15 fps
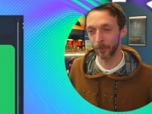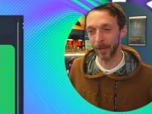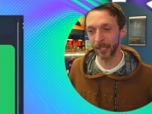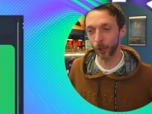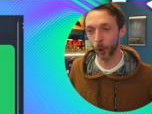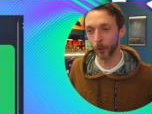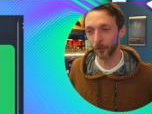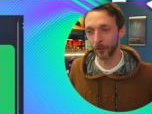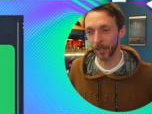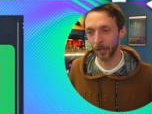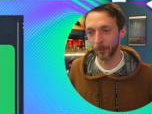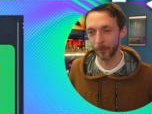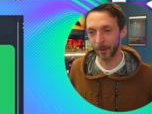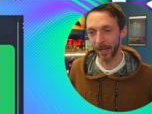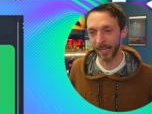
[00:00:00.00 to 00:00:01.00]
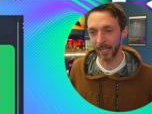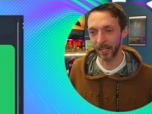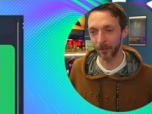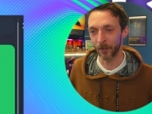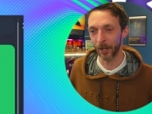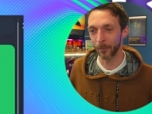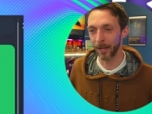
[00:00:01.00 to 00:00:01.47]
Ben Godfrey coming back
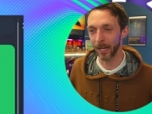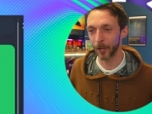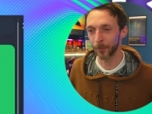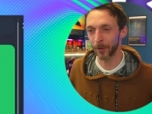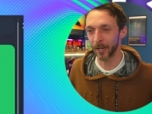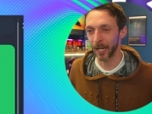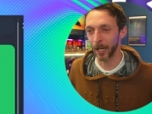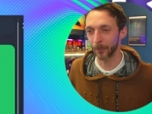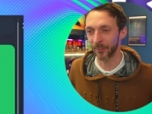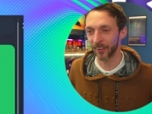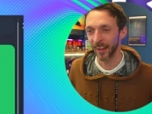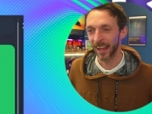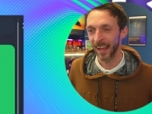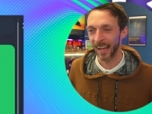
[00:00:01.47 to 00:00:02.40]
into right-back, perhaps.